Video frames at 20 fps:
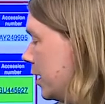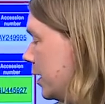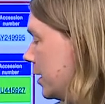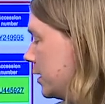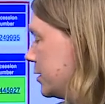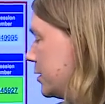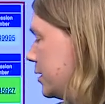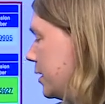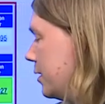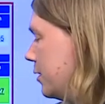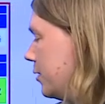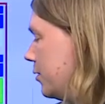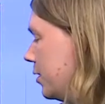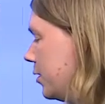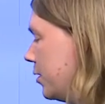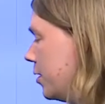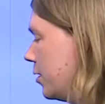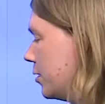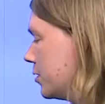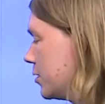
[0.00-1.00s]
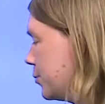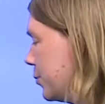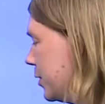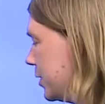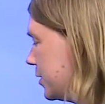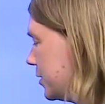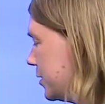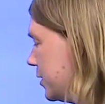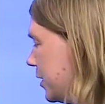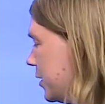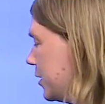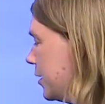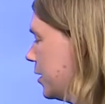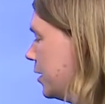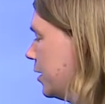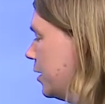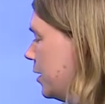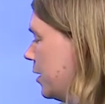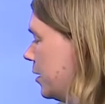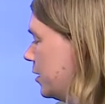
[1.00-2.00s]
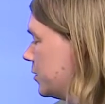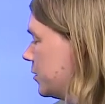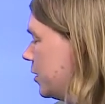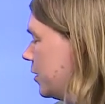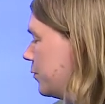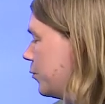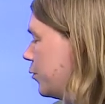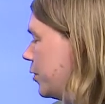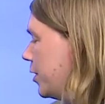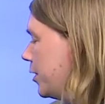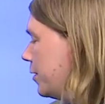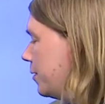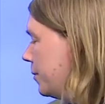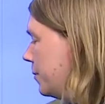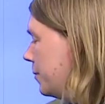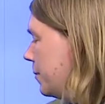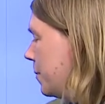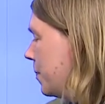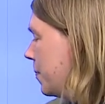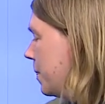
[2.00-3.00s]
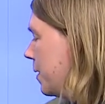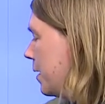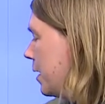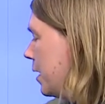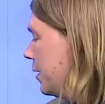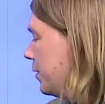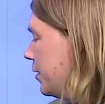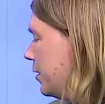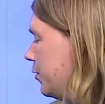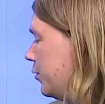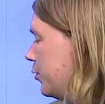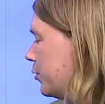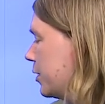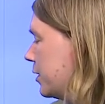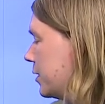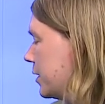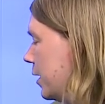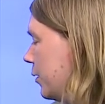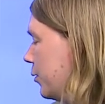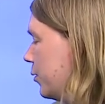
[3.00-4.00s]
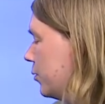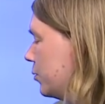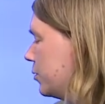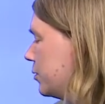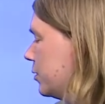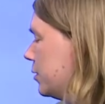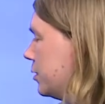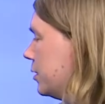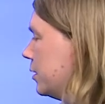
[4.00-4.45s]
Excel or another spreadsheet software. And then you can download